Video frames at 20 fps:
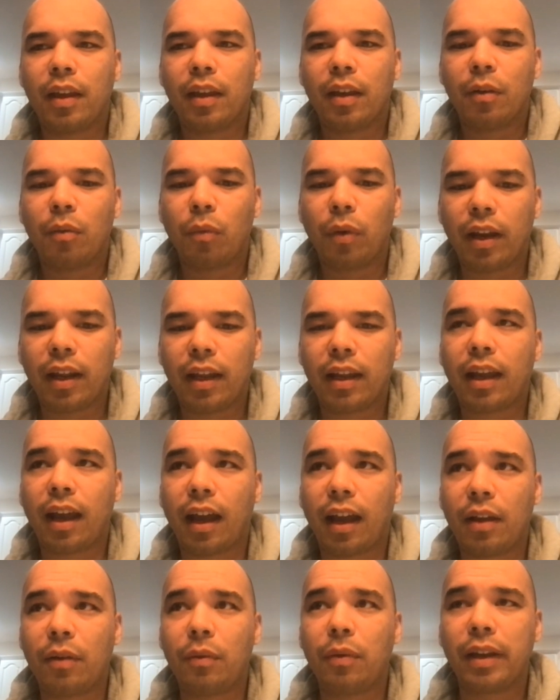when
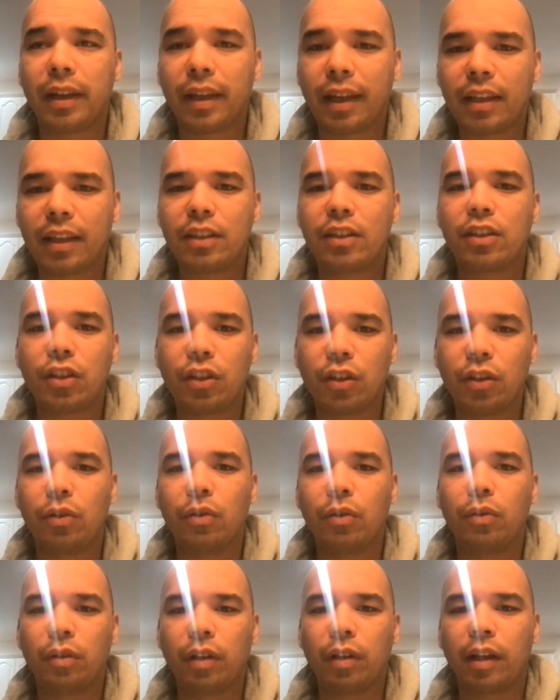it gets
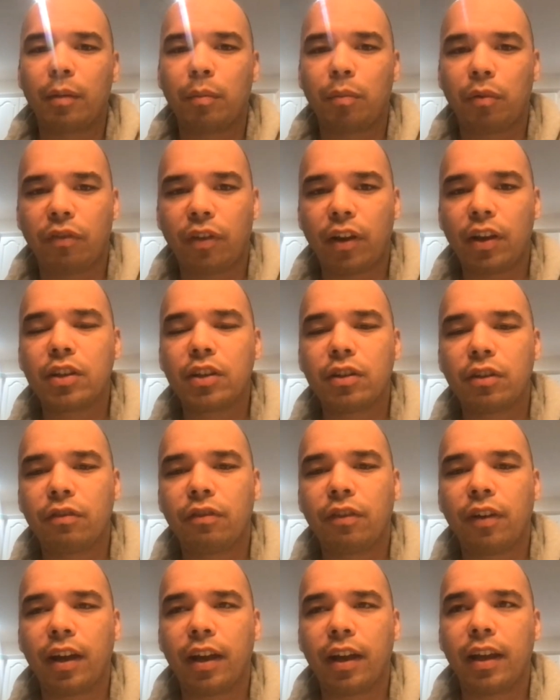to like a professional
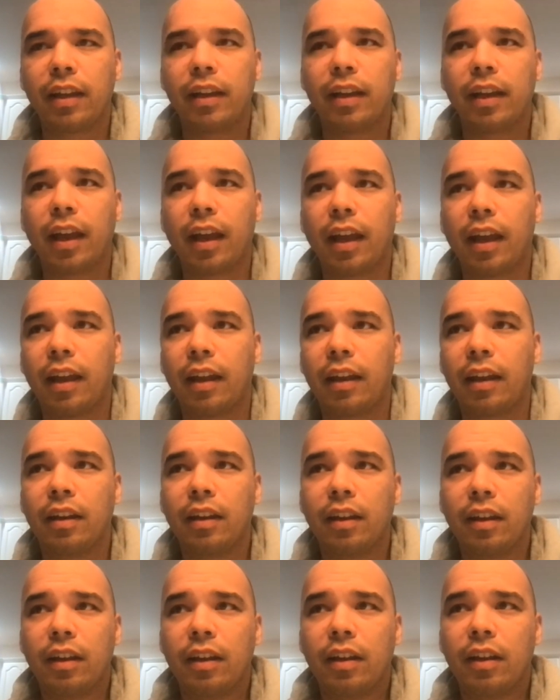fight and
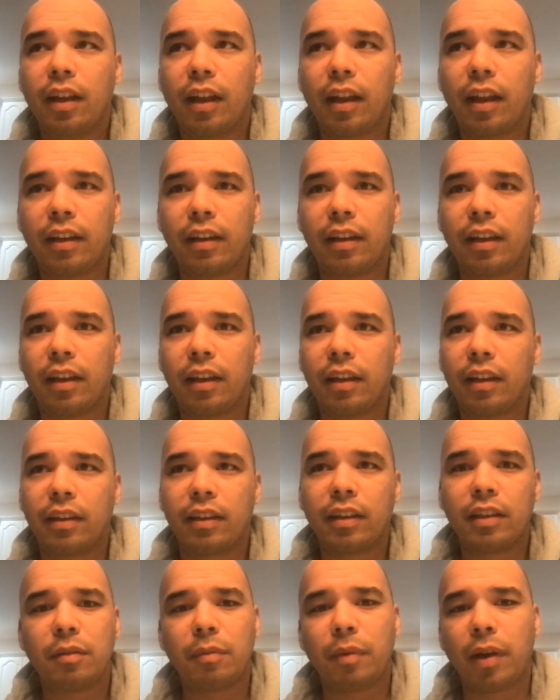it
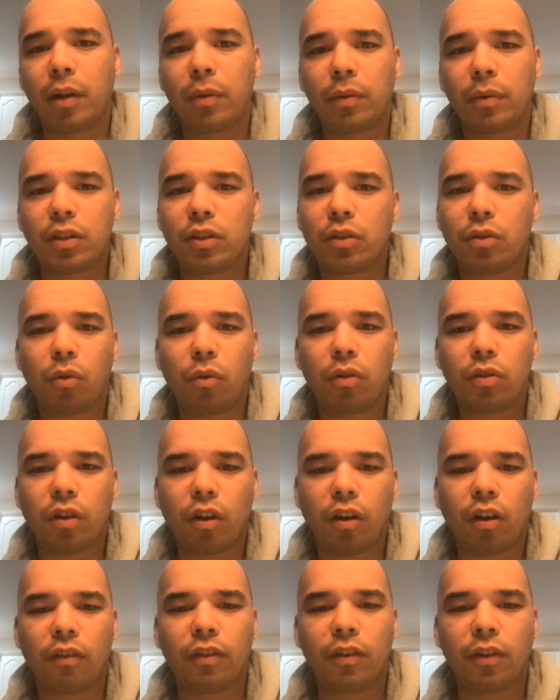doesn't matter what the scores
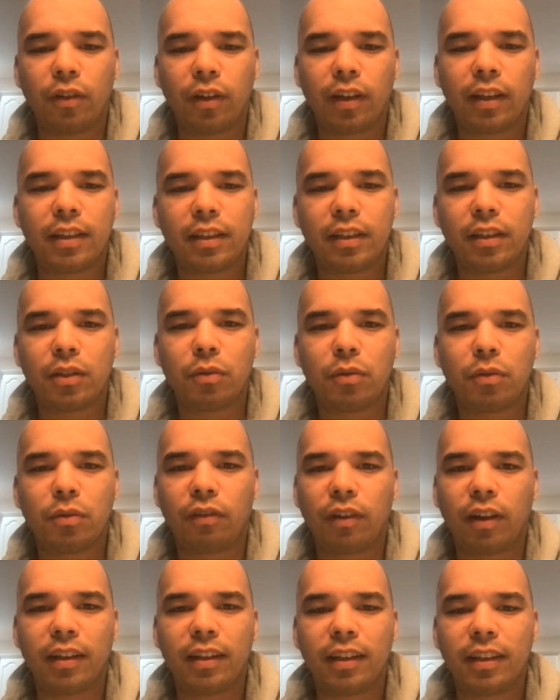are if you don't get to the
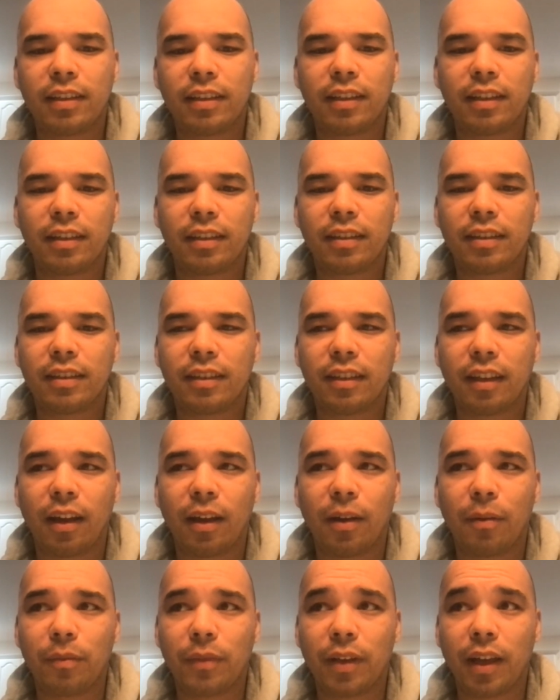12-round distance,
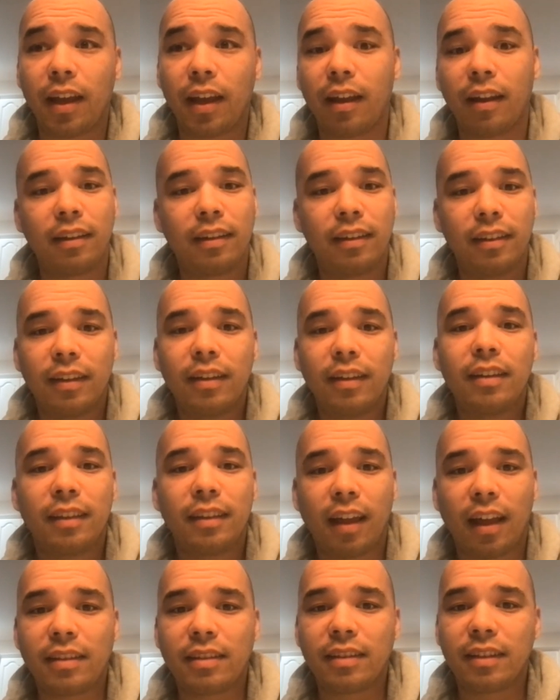yeah,
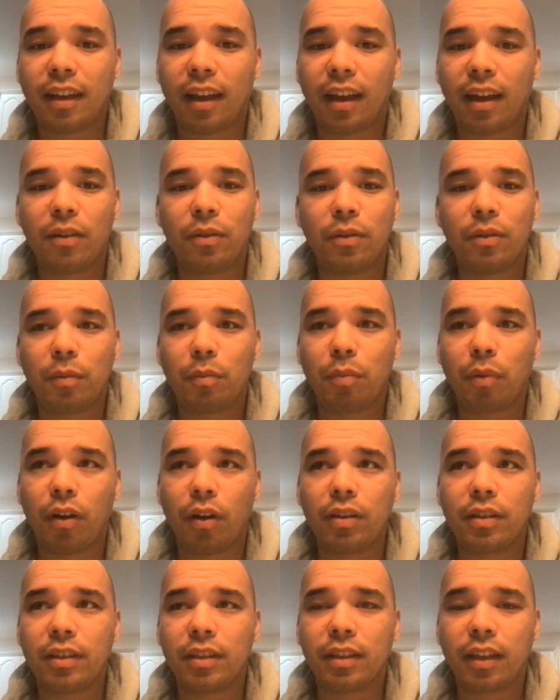that's a guy who can
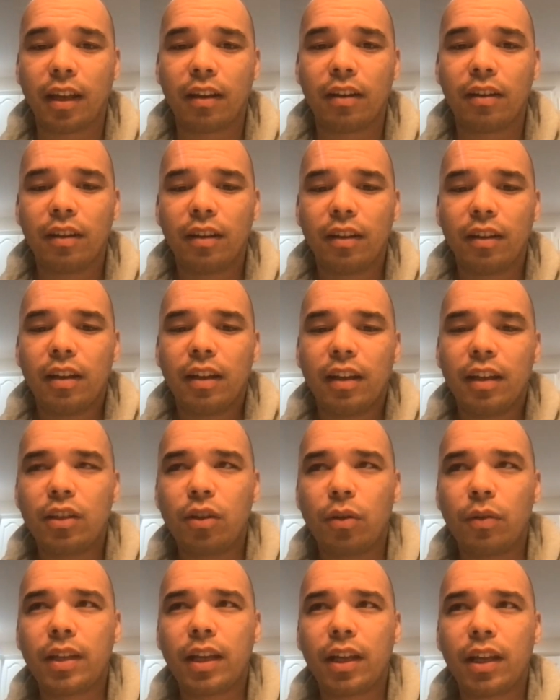punch. He's
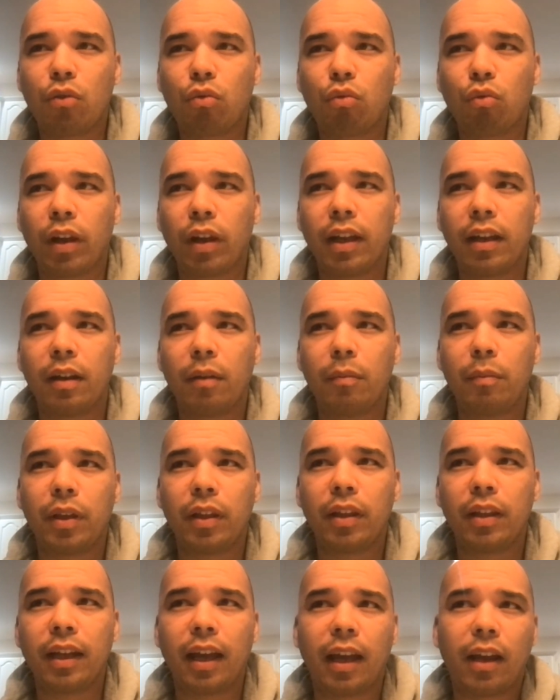always had great
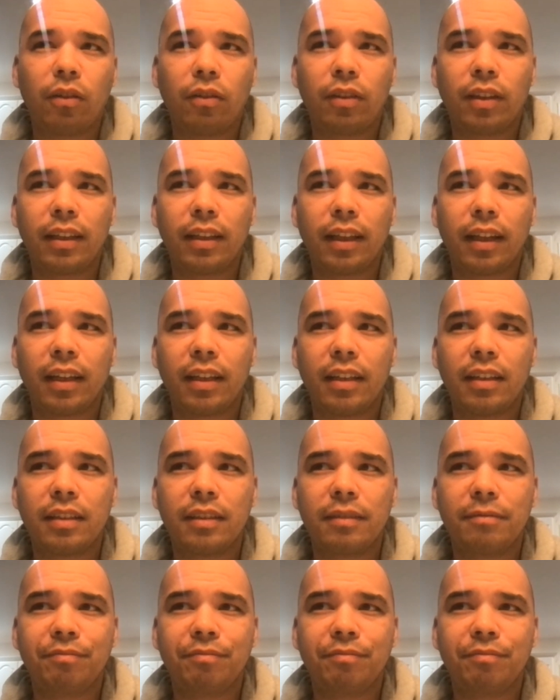ability. I don't think that his